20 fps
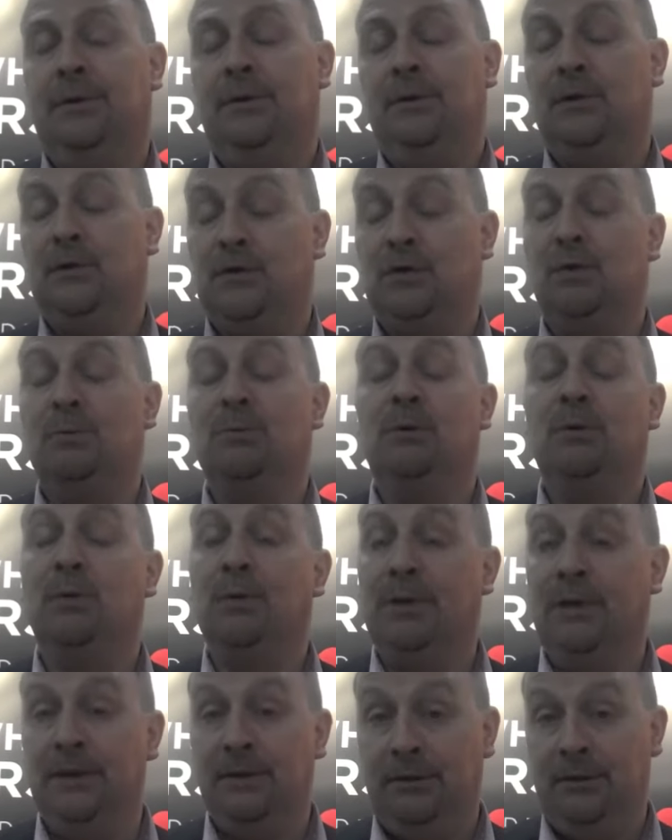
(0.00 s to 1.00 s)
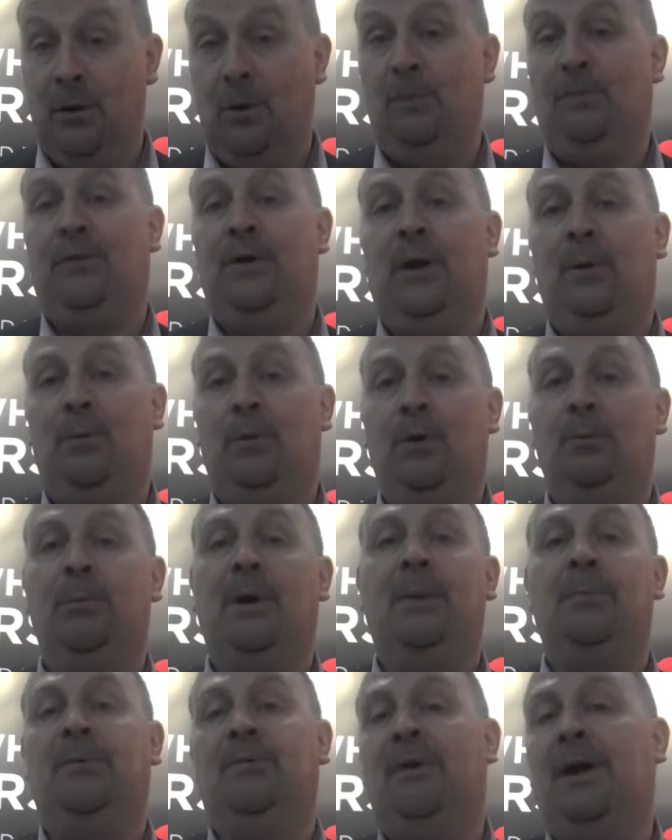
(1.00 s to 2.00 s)
consumer within their own framework
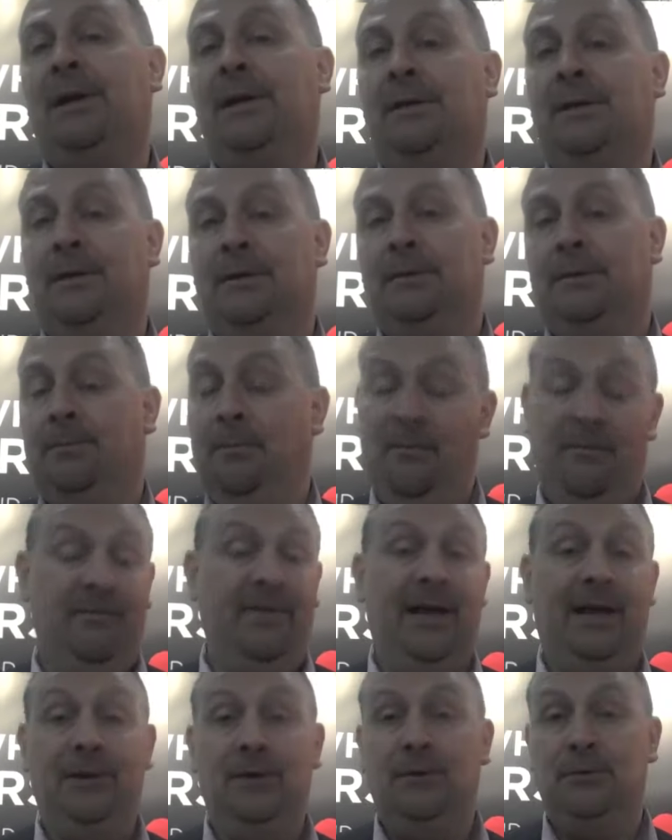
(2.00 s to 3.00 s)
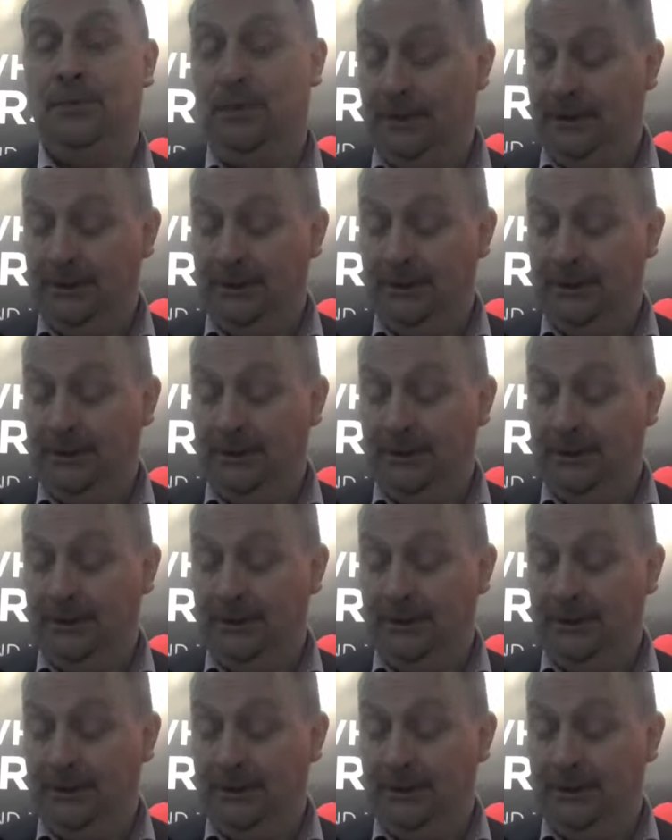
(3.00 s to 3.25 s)
by providing value